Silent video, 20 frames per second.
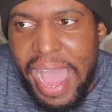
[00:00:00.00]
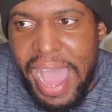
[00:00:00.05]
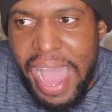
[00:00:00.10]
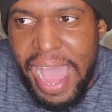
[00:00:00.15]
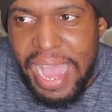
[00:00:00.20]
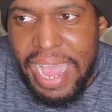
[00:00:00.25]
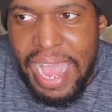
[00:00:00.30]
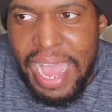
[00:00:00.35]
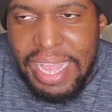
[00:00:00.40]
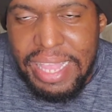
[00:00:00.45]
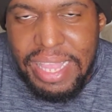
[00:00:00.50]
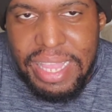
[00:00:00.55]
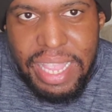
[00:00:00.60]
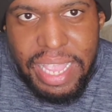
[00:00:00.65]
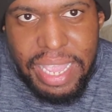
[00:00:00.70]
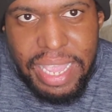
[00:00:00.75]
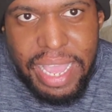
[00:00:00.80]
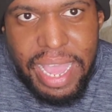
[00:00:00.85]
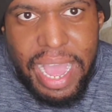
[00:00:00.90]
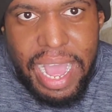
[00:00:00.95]
I
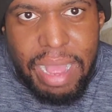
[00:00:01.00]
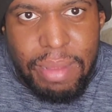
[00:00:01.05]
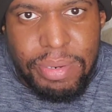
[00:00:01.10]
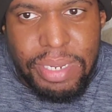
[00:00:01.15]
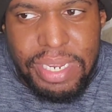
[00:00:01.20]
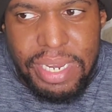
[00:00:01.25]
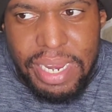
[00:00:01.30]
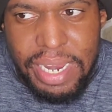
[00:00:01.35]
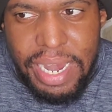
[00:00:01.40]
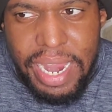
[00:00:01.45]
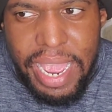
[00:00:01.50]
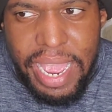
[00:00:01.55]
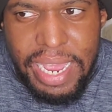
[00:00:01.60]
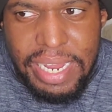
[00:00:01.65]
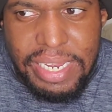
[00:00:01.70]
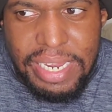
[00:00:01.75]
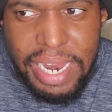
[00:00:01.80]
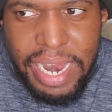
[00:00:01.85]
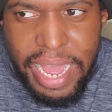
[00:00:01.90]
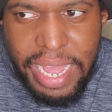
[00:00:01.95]
think Hopsin
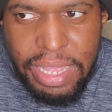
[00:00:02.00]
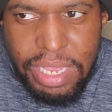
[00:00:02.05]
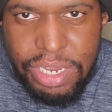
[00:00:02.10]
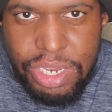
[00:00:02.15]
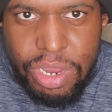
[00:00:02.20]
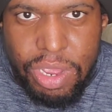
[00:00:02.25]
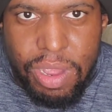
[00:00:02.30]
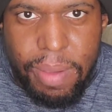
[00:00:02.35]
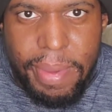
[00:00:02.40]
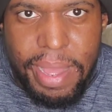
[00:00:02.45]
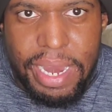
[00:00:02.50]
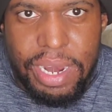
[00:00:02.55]
has a lot to talk about.